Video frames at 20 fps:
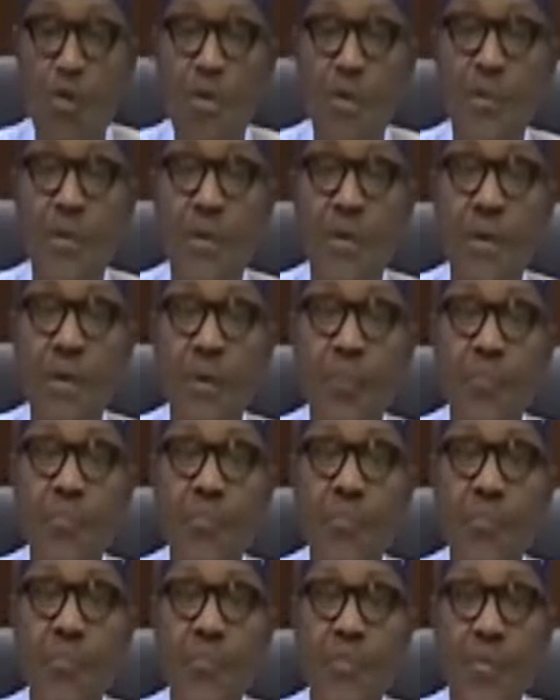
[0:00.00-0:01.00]
philosophy
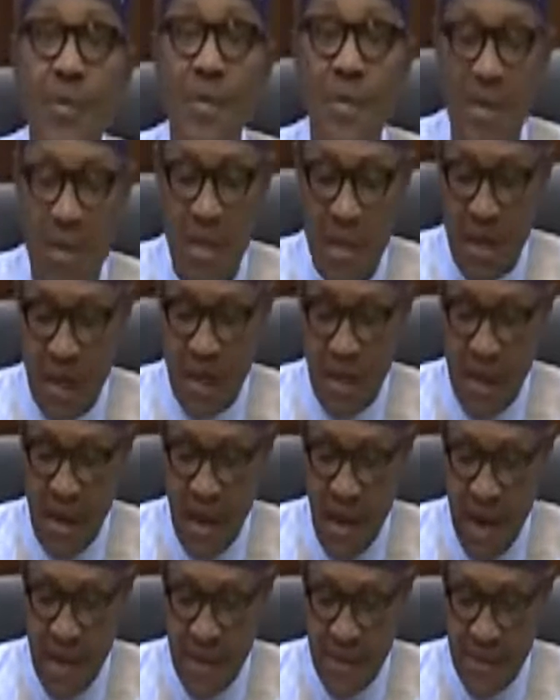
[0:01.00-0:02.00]

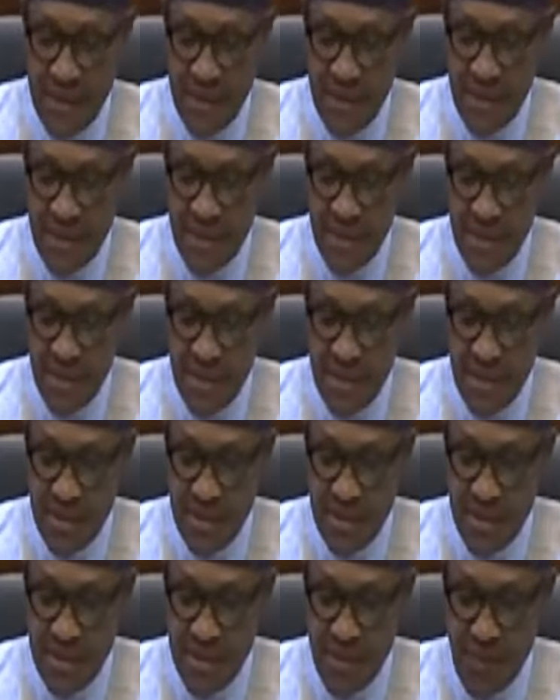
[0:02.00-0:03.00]
guided
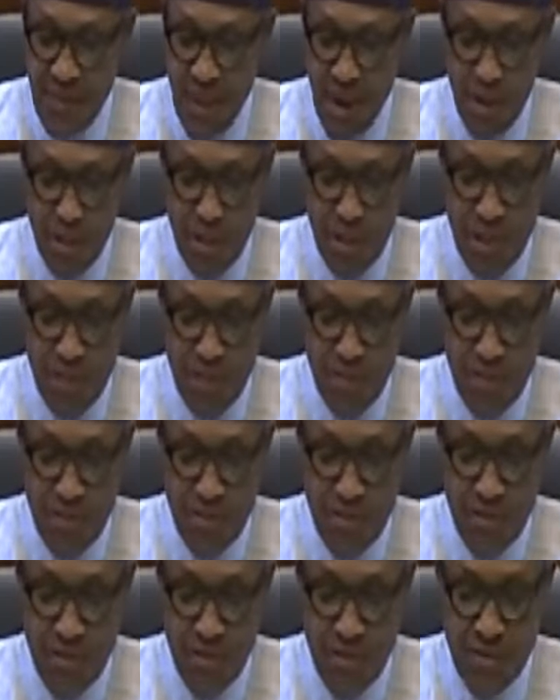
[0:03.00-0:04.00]
the
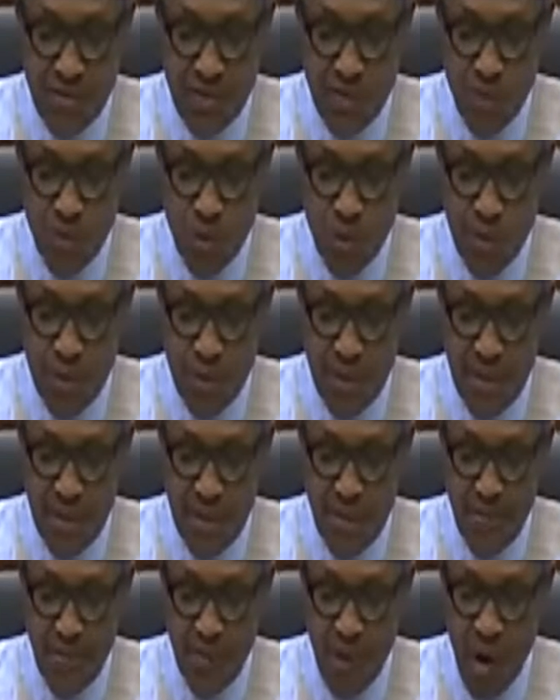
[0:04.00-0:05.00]
foundation that was
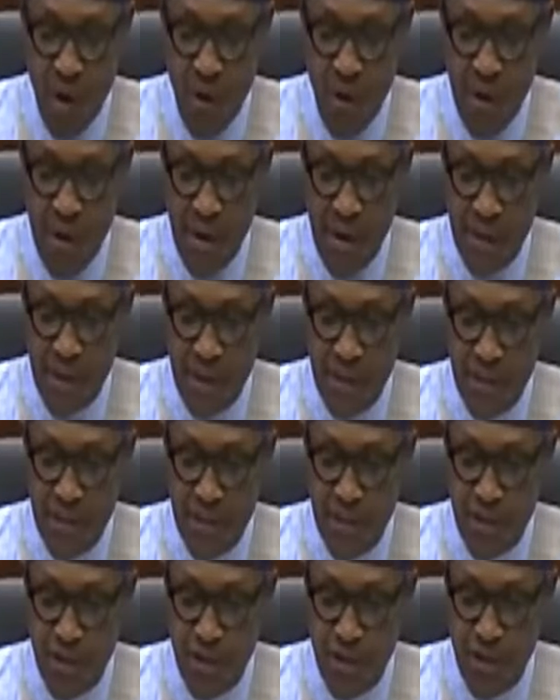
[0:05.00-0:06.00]
laid for our young
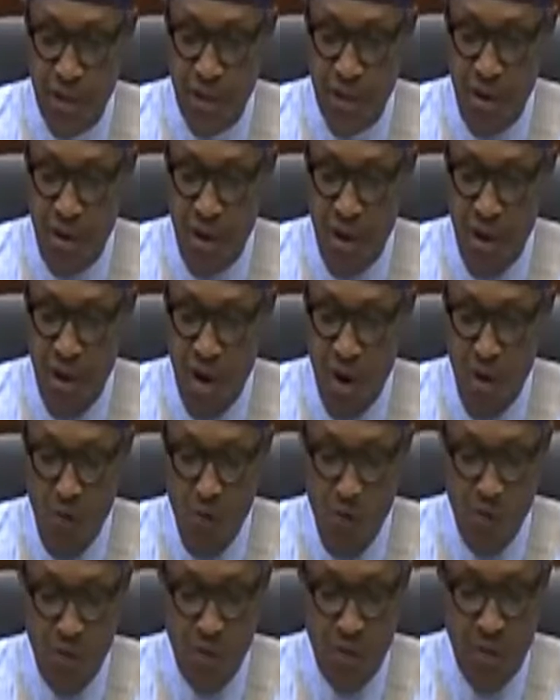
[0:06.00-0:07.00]
nation
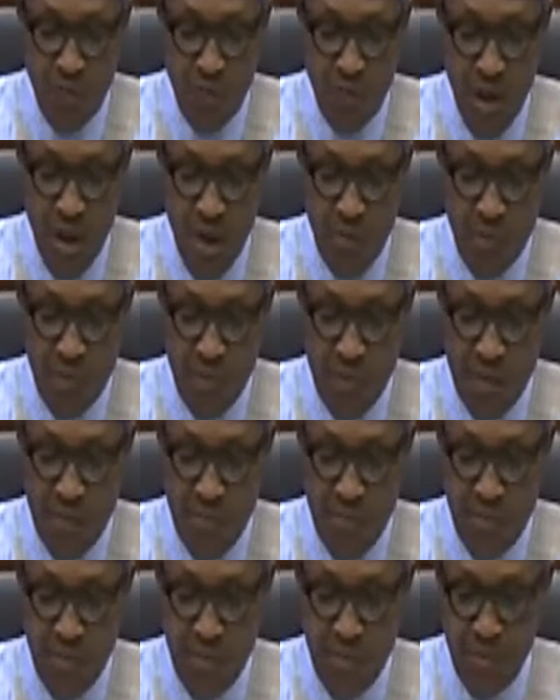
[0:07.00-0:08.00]
of 45
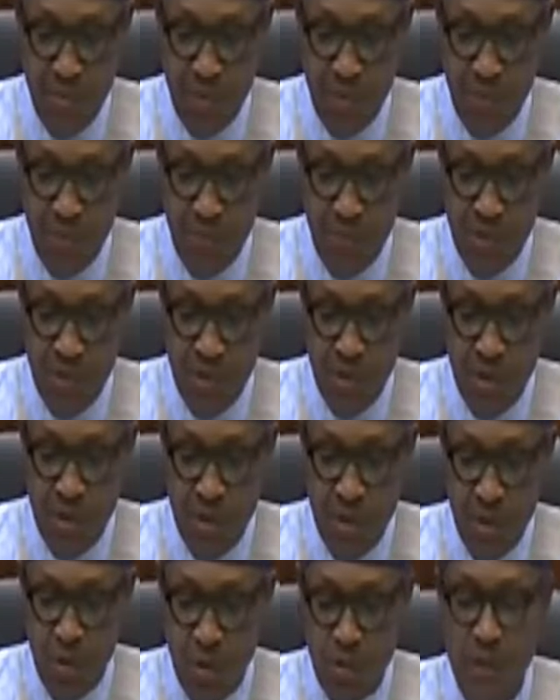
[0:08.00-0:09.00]
million people,
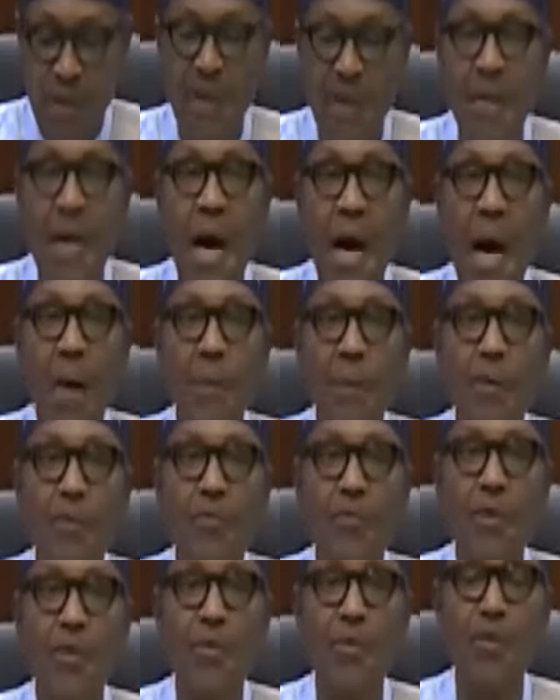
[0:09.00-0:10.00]
with an
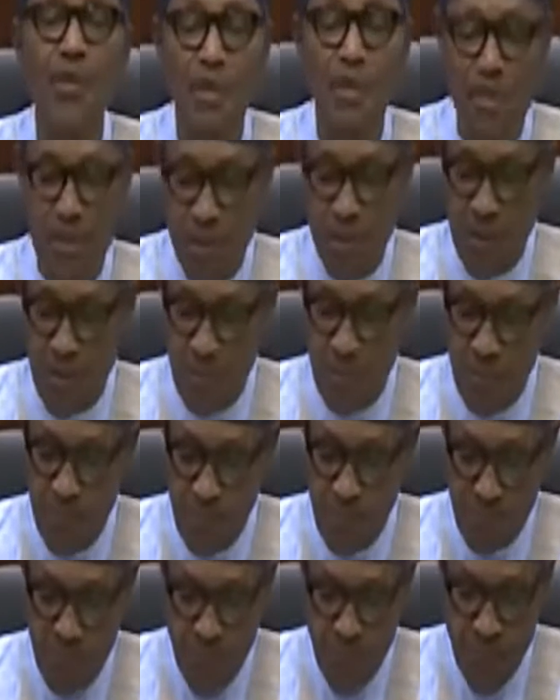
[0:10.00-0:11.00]
urban population
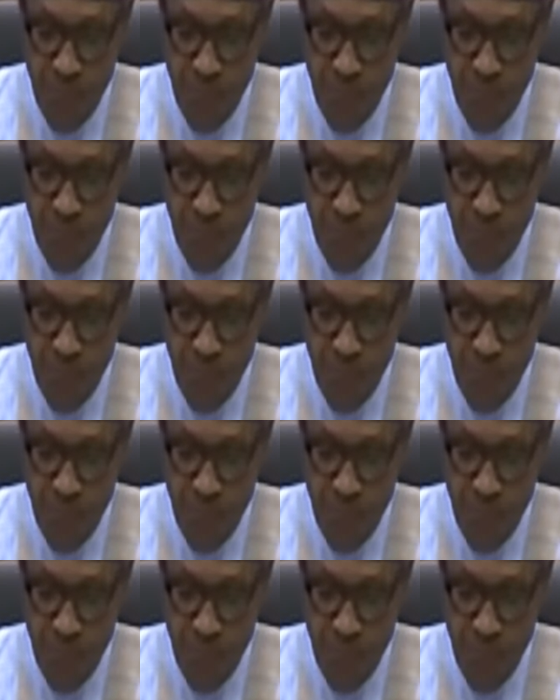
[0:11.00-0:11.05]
